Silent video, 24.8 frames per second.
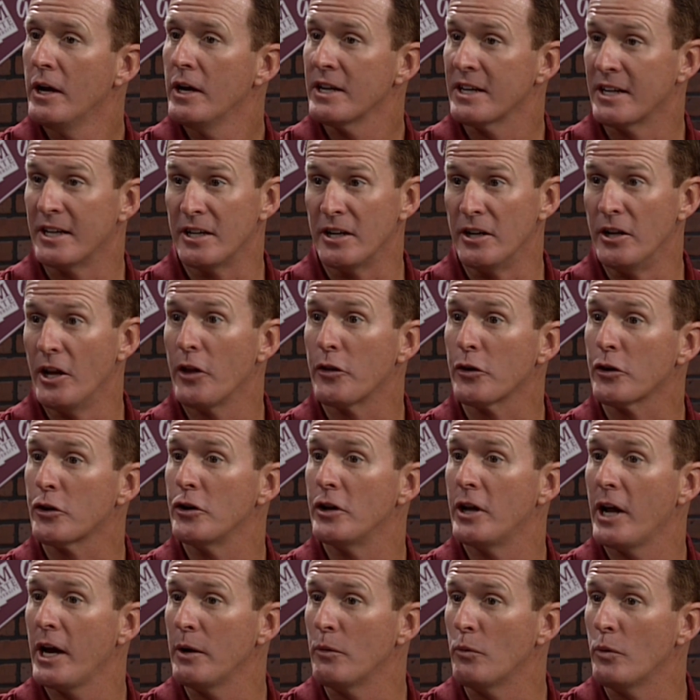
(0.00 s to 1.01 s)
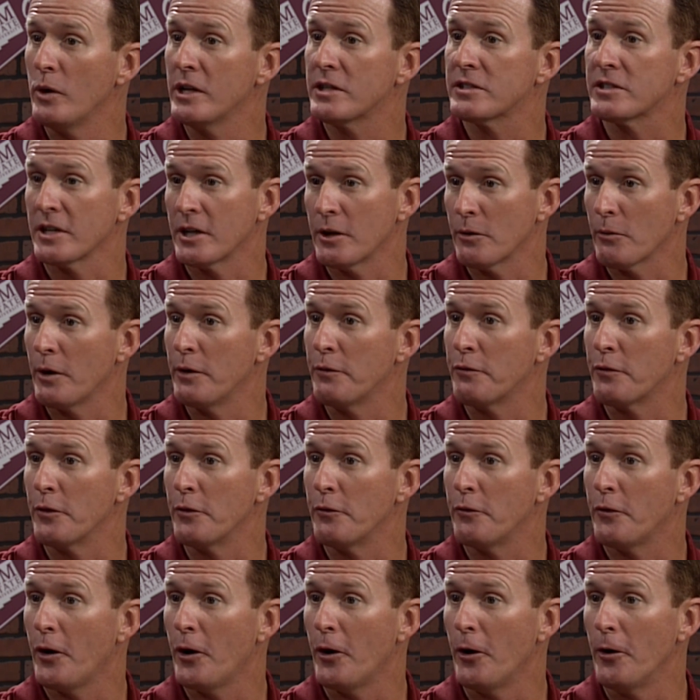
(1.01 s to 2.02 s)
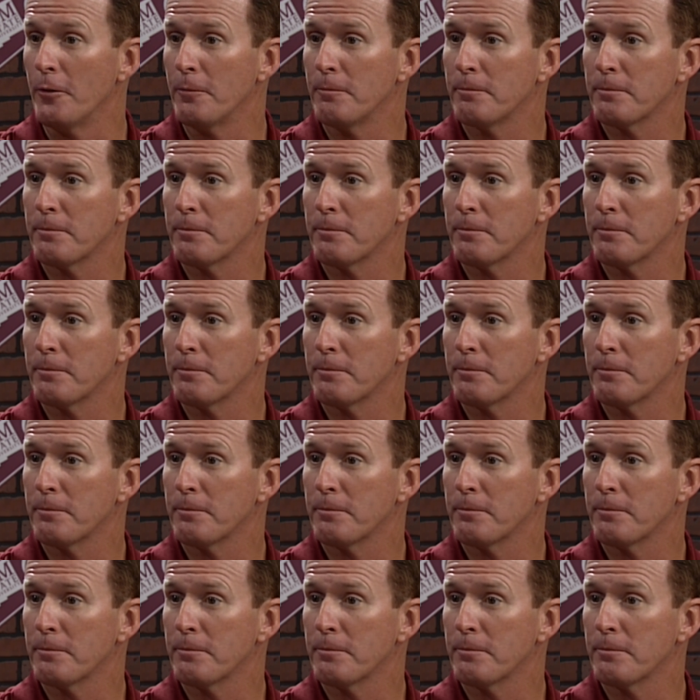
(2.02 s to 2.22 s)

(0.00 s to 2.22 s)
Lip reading: get another good 8 weeks and get ready for the fall.